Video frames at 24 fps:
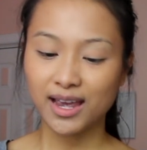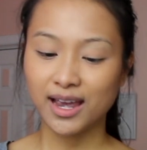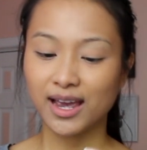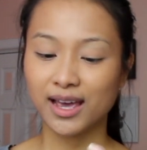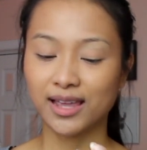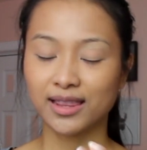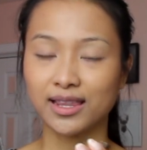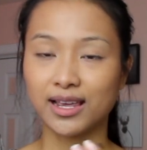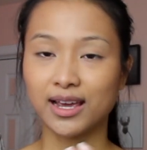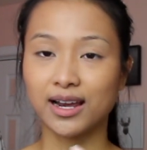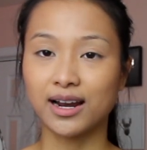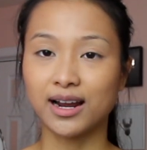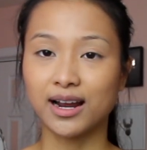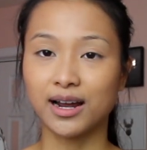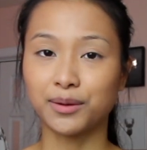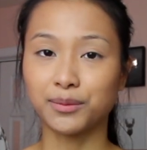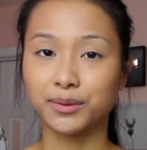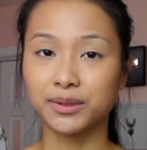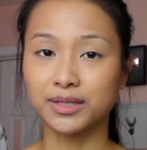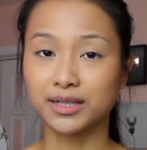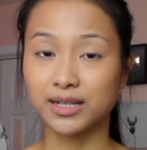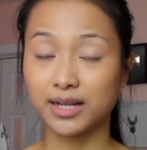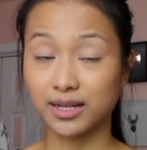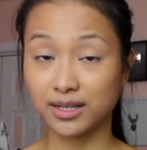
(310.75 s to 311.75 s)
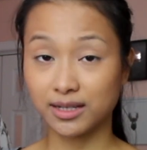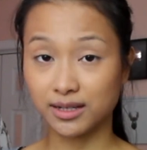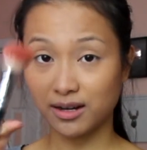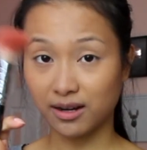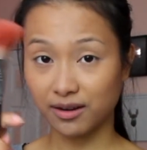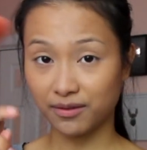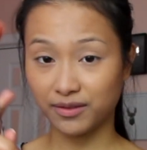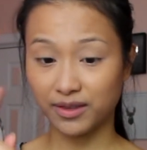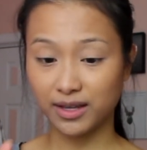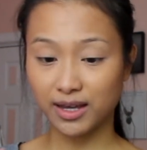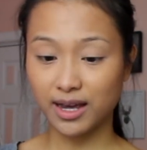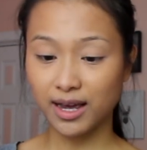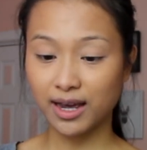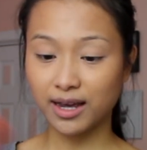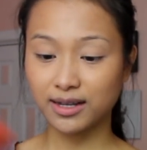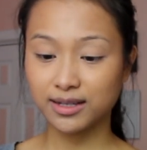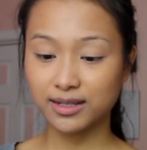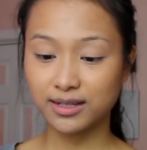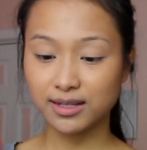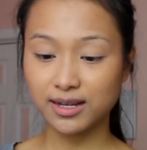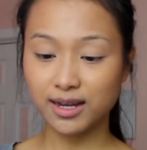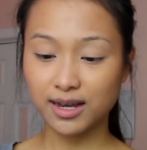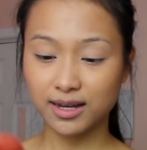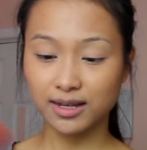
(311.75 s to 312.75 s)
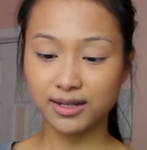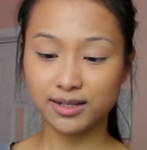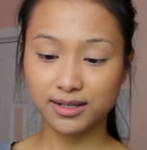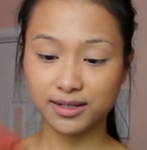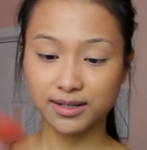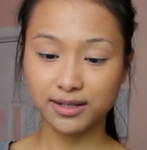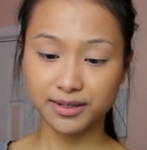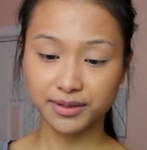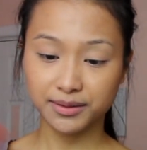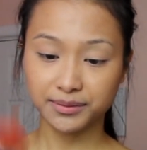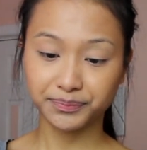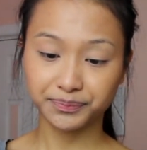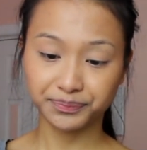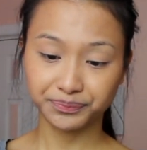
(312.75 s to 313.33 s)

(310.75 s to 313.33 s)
And then I will dust off the excess.